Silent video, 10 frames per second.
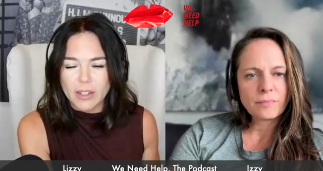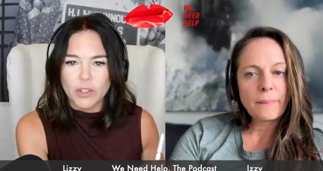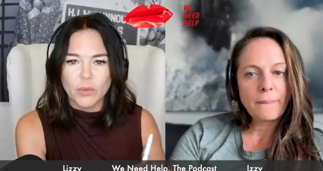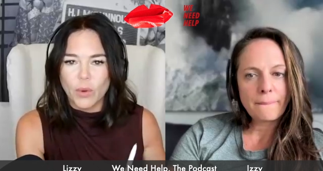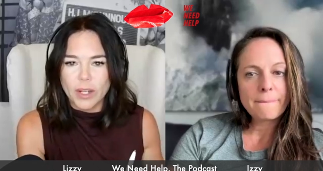
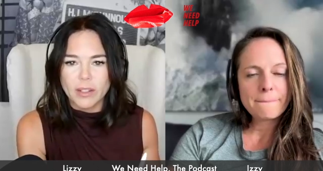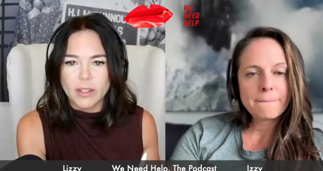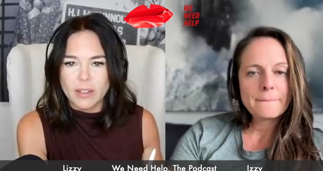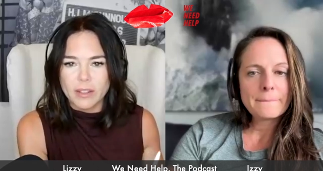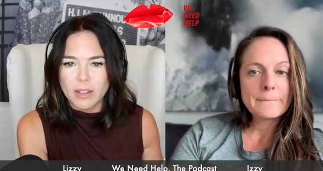Speaker 1: you want
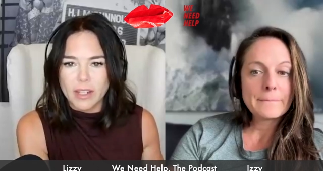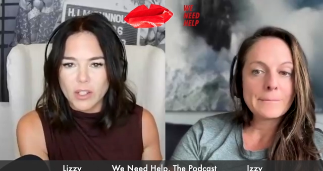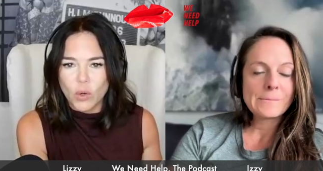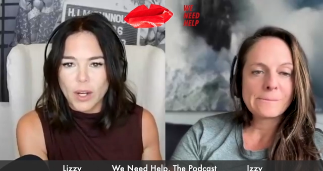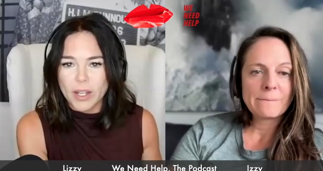to
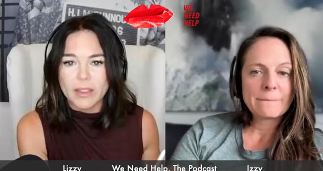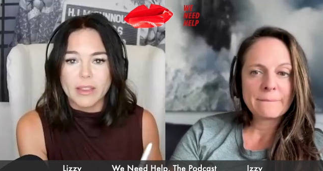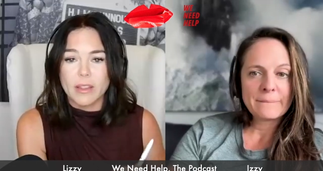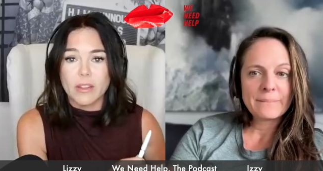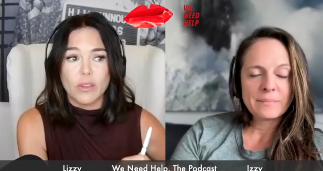ignore it,
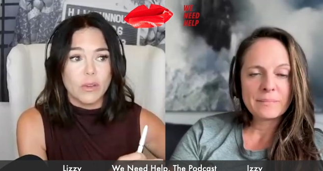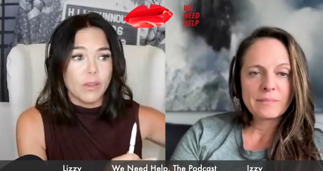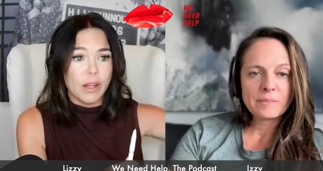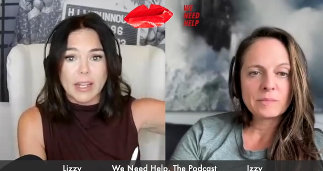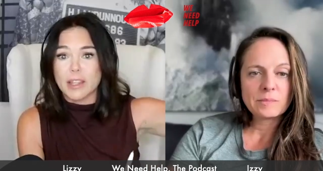
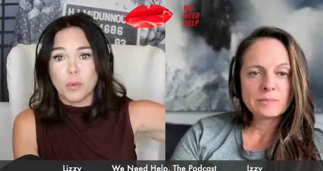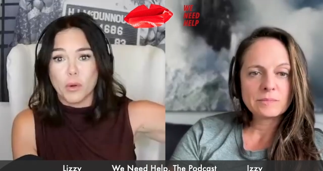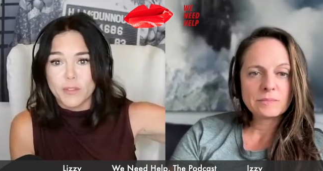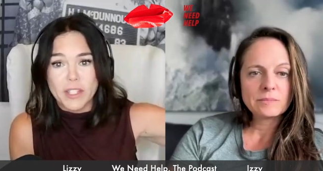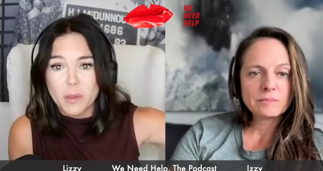it the
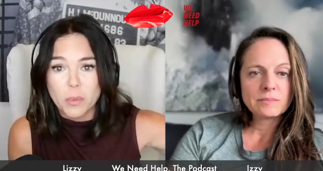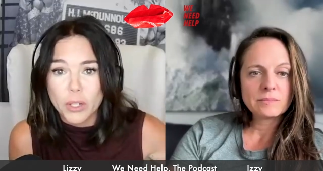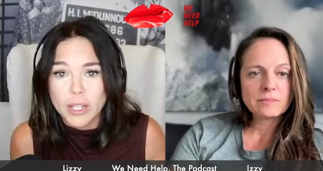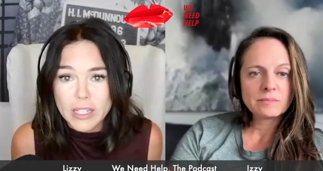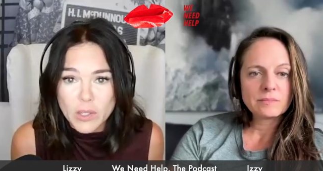proof's in the
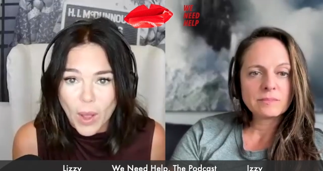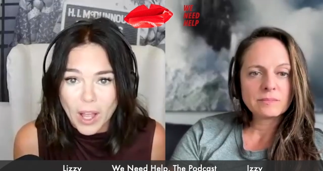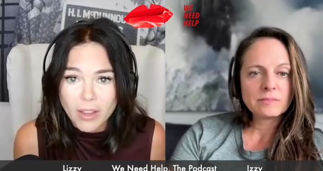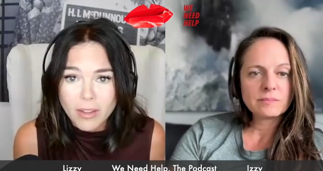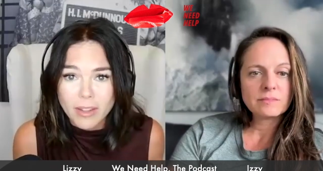pudding as
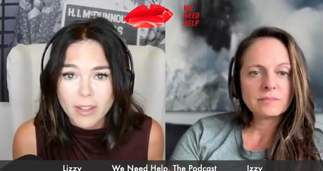well.